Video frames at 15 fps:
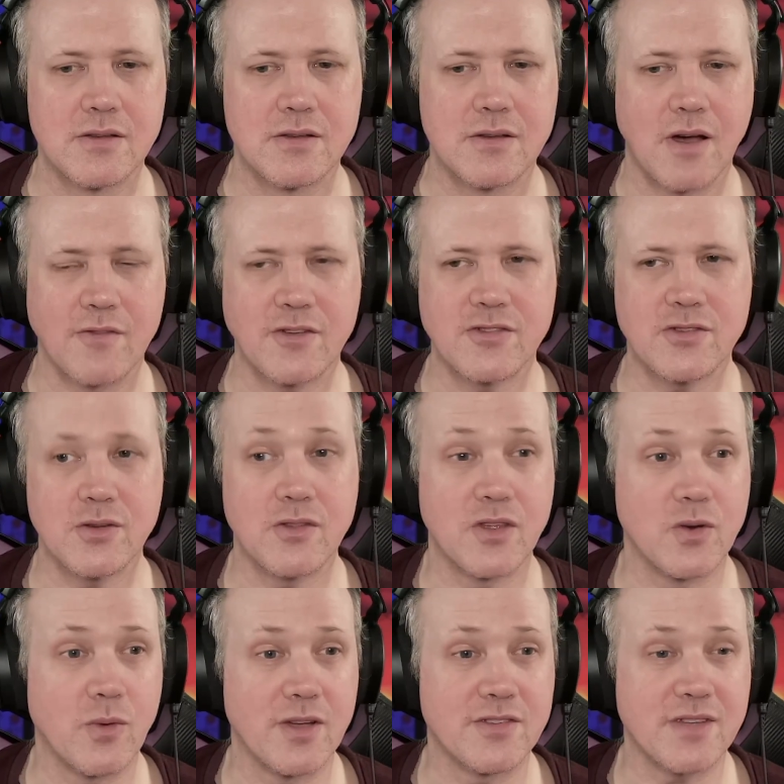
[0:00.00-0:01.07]
I've just turned the
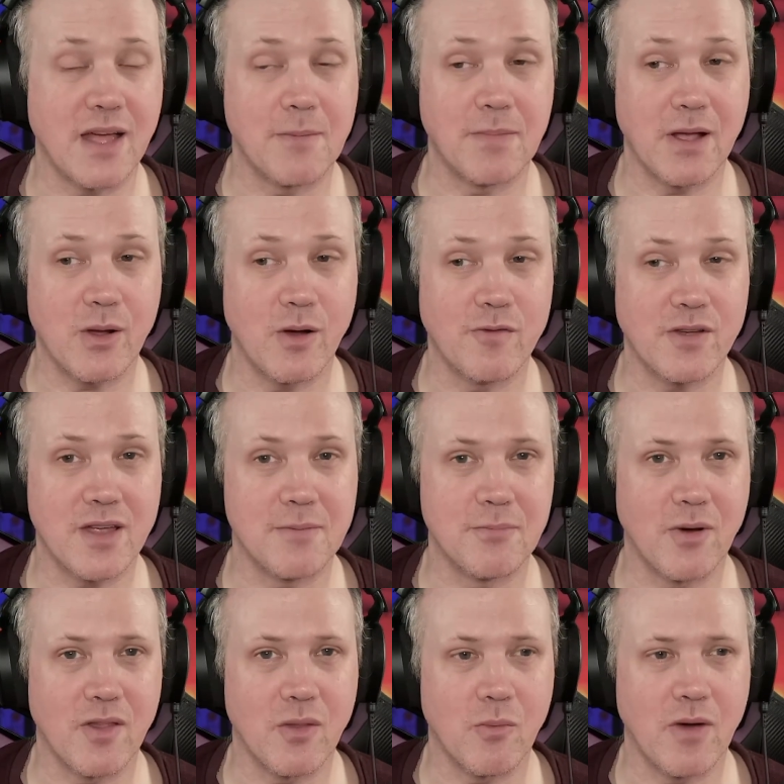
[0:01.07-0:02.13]
noise gate back off again,
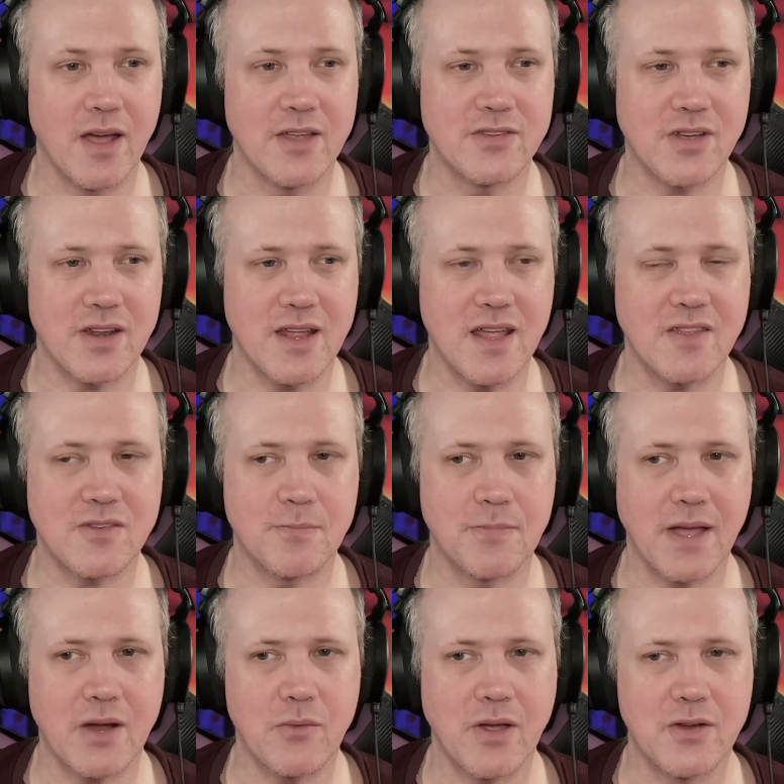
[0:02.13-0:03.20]
by the way, so you can hear some
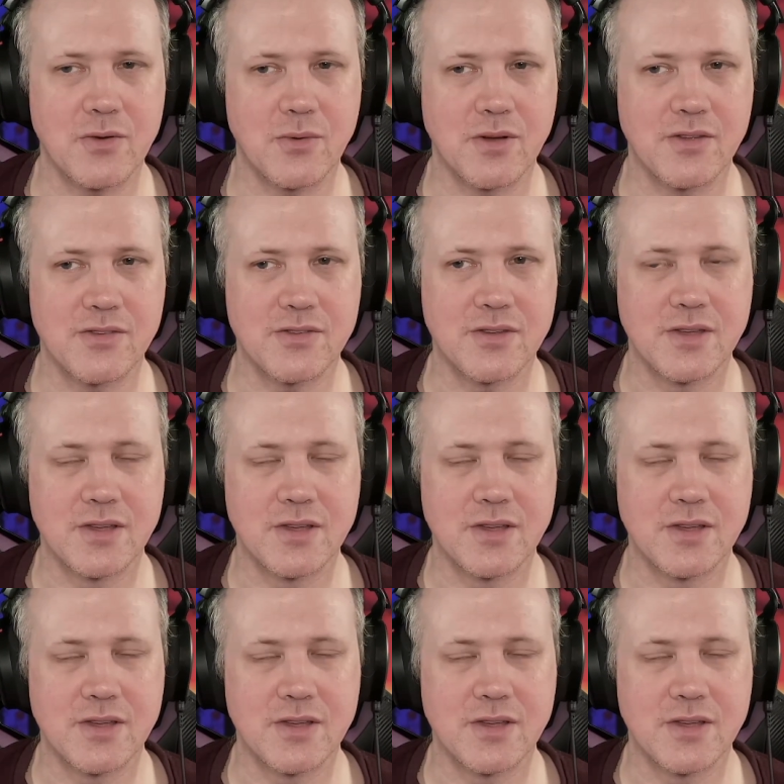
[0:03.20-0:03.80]
background noise.